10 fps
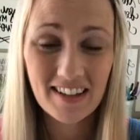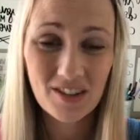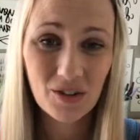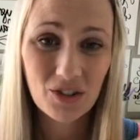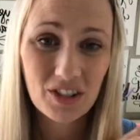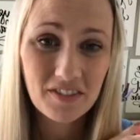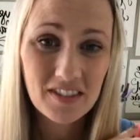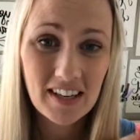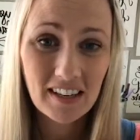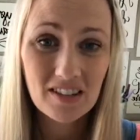And so
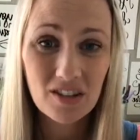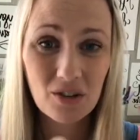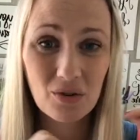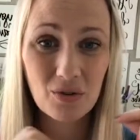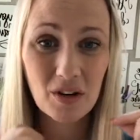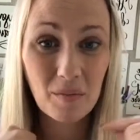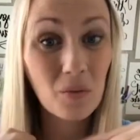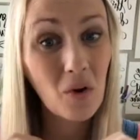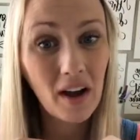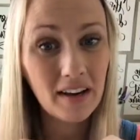shifting to,
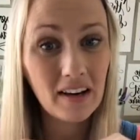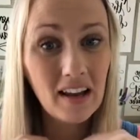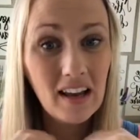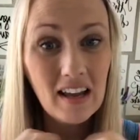number one,